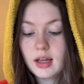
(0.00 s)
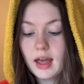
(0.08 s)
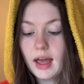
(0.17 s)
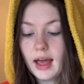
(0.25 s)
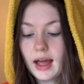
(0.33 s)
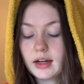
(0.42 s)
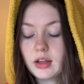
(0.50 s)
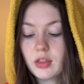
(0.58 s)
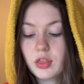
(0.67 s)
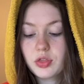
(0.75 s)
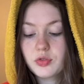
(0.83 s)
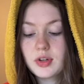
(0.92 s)
had
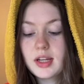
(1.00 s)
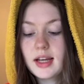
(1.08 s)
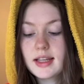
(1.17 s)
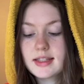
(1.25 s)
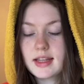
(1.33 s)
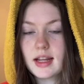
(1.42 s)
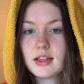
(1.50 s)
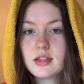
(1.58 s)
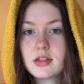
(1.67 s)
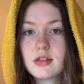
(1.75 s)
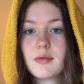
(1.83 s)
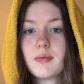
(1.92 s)
three
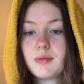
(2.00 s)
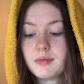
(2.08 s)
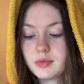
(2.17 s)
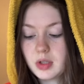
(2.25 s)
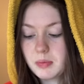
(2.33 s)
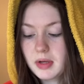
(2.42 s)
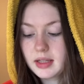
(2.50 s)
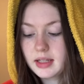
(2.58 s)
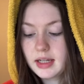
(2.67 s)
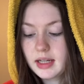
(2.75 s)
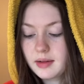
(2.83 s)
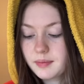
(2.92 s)
estates:
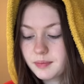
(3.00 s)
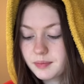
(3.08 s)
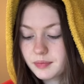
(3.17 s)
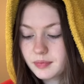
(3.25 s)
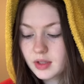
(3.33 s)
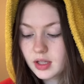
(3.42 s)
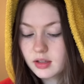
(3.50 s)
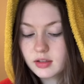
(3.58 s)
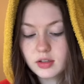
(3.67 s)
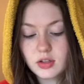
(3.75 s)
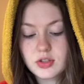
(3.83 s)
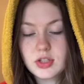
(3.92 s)
nobility,
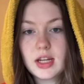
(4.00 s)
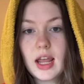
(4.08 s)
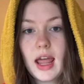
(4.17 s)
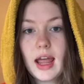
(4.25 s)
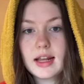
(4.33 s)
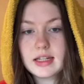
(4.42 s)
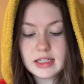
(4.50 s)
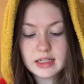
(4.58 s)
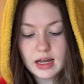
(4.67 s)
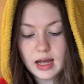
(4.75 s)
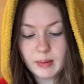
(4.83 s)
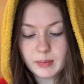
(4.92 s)
clergy, and
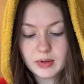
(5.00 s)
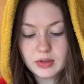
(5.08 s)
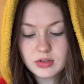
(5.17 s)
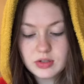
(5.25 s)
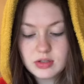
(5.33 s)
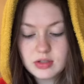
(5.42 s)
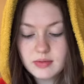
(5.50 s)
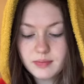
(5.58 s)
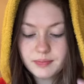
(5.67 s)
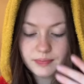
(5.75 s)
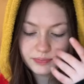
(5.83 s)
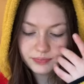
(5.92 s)
commoners.
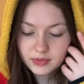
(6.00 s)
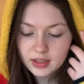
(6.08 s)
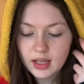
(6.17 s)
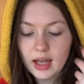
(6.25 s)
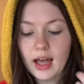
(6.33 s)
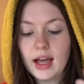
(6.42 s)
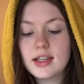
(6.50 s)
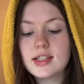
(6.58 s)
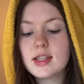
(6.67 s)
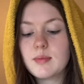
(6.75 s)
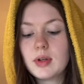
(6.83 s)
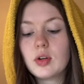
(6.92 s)
As
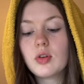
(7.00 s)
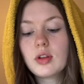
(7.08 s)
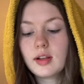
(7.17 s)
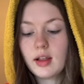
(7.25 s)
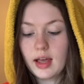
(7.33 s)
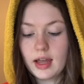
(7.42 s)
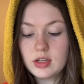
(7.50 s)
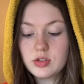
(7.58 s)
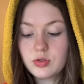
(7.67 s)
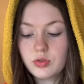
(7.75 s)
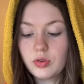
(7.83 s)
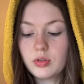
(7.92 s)
the middle
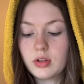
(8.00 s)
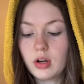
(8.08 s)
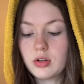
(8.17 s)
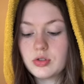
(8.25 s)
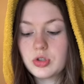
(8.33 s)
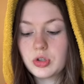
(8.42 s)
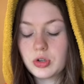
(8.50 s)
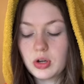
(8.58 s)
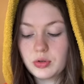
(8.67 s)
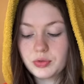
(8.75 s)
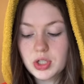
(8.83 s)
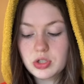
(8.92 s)
class grew larger
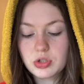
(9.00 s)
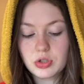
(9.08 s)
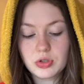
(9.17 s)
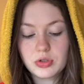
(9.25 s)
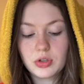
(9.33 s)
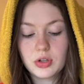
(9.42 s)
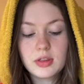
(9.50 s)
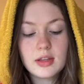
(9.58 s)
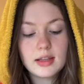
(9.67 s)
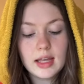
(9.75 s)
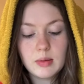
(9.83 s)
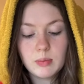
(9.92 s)
and richer during the
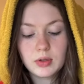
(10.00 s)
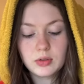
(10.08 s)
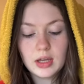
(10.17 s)
late Middle